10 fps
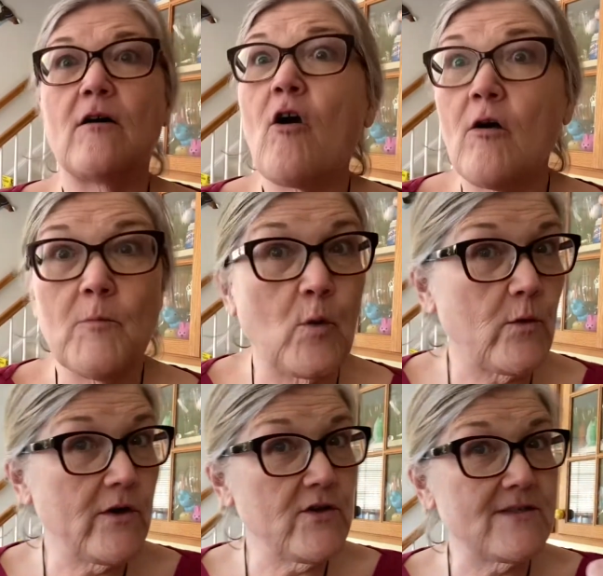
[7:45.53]
Caramel.
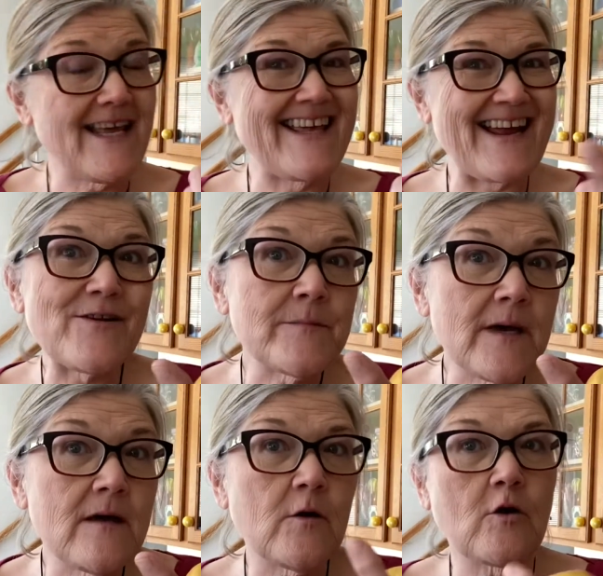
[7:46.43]
What do you say?
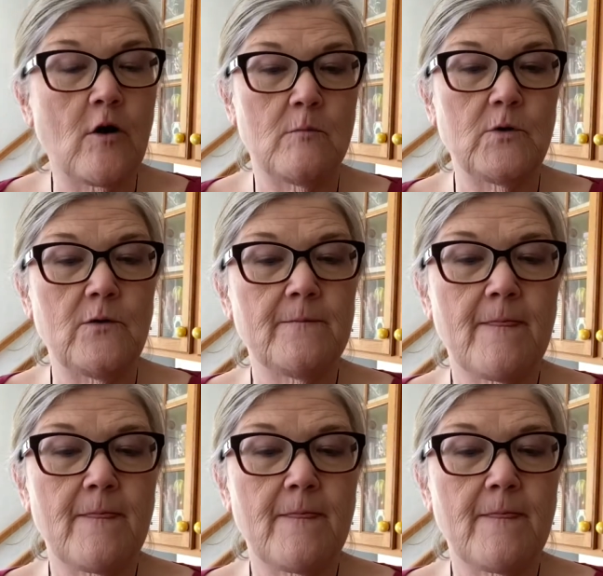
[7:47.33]
Caramel or caramel?